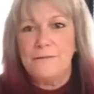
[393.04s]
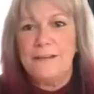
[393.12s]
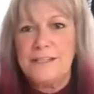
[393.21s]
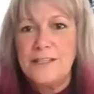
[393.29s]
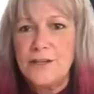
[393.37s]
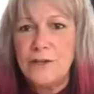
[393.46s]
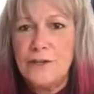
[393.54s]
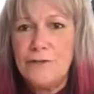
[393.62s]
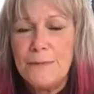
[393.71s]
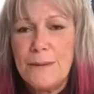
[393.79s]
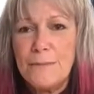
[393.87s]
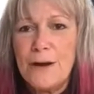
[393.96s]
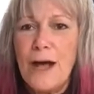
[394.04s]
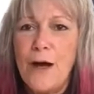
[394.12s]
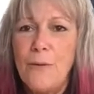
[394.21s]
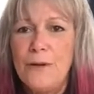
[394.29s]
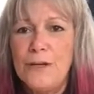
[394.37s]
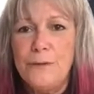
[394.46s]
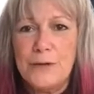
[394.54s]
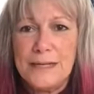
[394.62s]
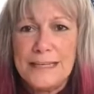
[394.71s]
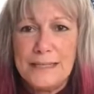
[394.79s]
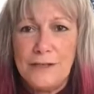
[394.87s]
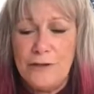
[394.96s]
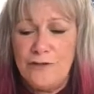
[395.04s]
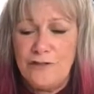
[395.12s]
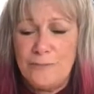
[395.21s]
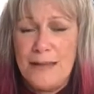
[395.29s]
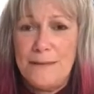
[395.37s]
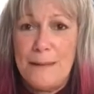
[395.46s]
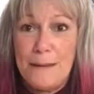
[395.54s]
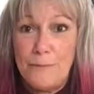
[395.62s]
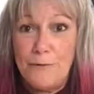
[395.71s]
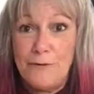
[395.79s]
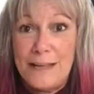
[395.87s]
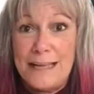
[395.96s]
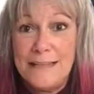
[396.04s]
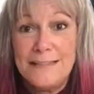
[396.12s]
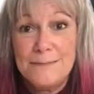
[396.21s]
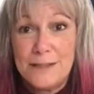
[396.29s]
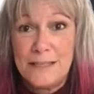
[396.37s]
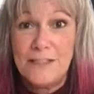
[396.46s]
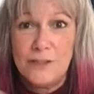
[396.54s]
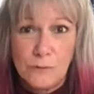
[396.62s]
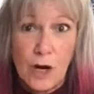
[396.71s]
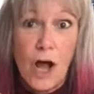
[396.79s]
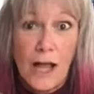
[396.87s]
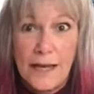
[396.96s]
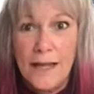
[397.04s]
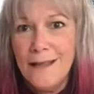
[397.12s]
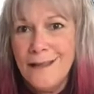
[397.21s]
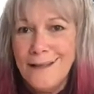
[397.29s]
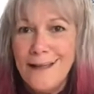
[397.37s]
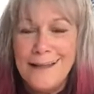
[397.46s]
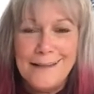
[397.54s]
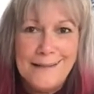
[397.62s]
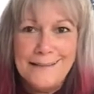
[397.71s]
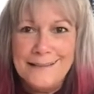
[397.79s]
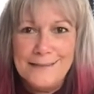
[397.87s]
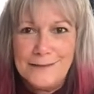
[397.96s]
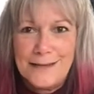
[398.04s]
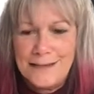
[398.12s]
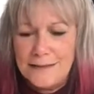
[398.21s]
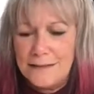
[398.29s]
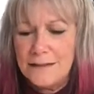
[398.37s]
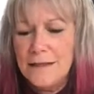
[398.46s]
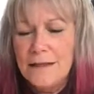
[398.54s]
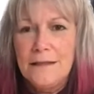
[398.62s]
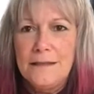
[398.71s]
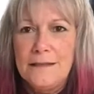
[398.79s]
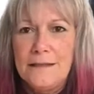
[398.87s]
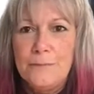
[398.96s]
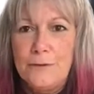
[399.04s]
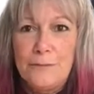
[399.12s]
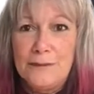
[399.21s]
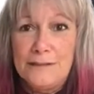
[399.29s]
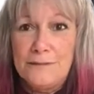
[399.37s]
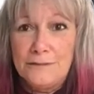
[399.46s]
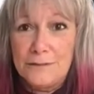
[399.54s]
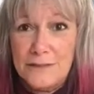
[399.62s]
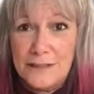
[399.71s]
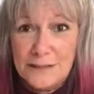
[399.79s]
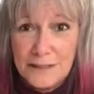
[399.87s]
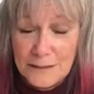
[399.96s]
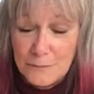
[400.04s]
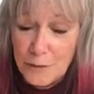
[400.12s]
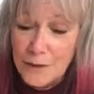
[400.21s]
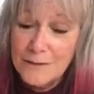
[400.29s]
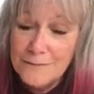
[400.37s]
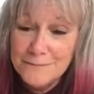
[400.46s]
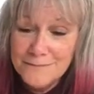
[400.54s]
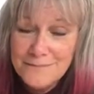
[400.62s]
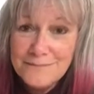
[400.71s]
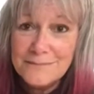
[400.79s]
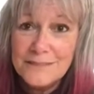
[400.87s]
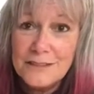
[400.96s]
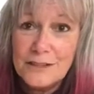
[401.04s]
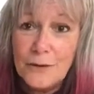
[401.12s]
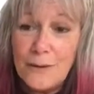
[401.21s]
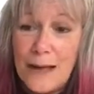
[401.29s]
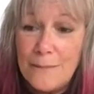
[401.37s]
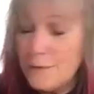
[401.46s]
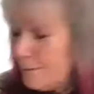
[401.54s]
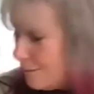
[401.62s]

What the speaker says: it. So you remember how when you were a kid you used to make paper fans because you were hot? At least I did. You probably don't do that anymore. So I'm